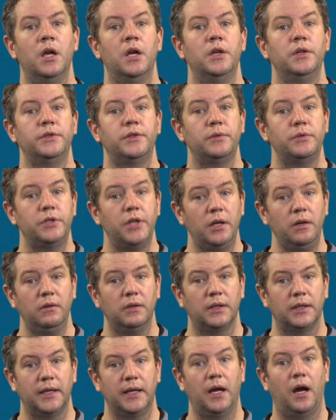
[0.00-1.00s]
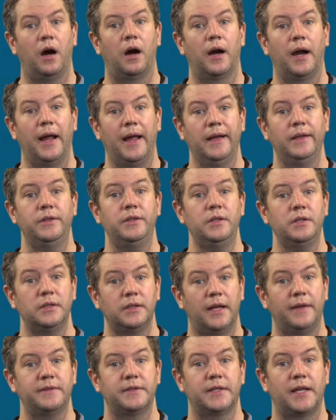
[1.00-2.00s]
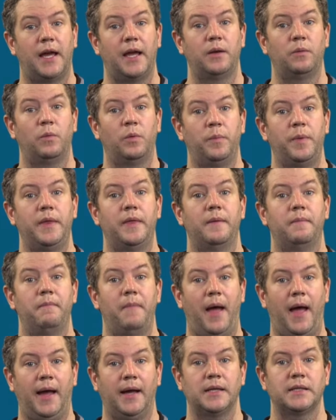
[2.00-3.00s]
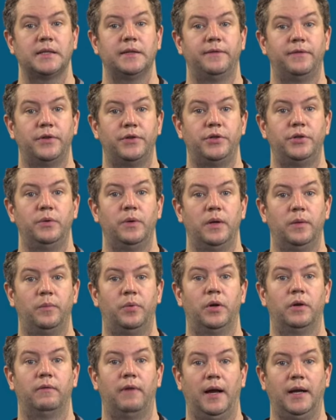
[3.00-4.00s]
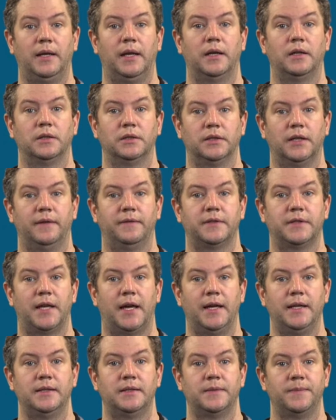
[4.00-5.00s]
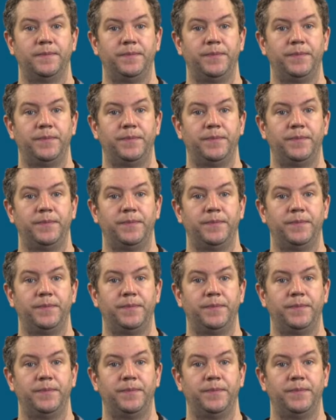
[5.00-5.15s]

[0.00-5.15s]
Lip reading: So generally, our answer's left side will be the max of the two input rectangles' left sides.